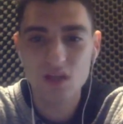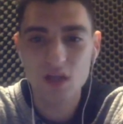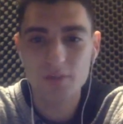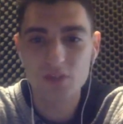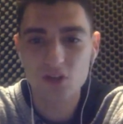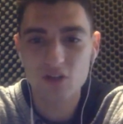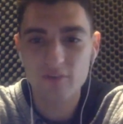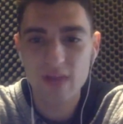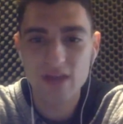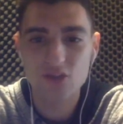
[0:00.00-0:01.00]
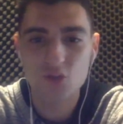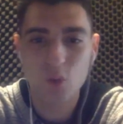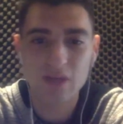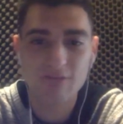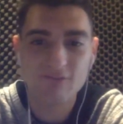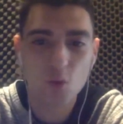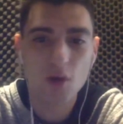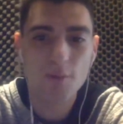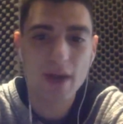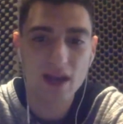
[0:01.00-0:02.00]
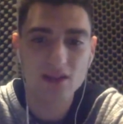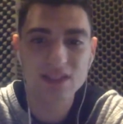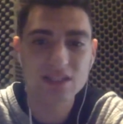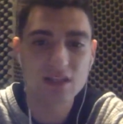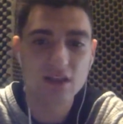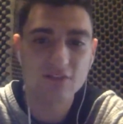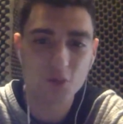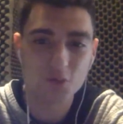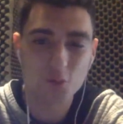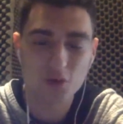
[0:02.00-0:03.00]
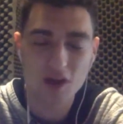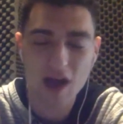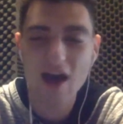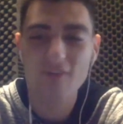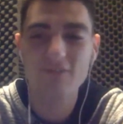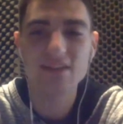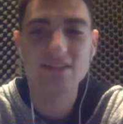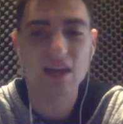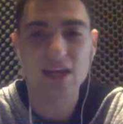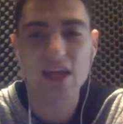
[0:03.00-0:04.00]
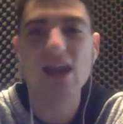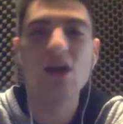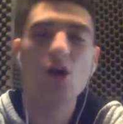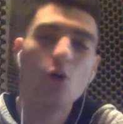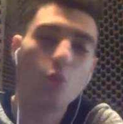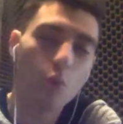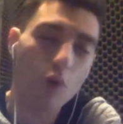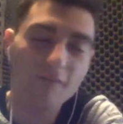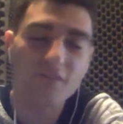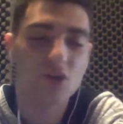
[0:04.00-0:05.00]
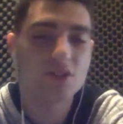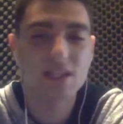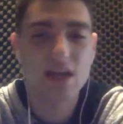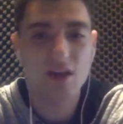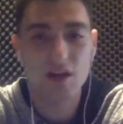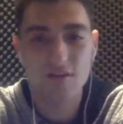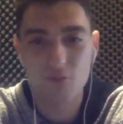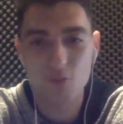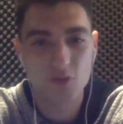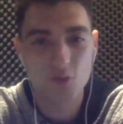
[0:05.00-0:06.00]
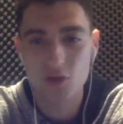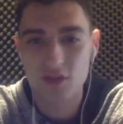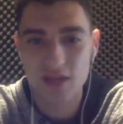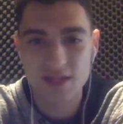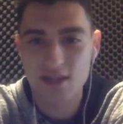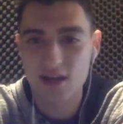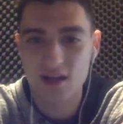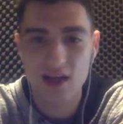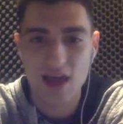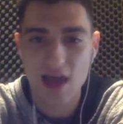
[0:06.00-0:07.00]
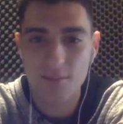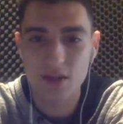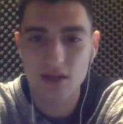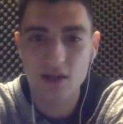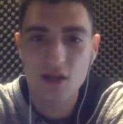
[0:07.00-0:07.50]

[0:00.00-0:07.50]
Observe Man 24, penalties and fourth quarter offense. Again, 1 first down in the fourth quarter. That's not going to happen.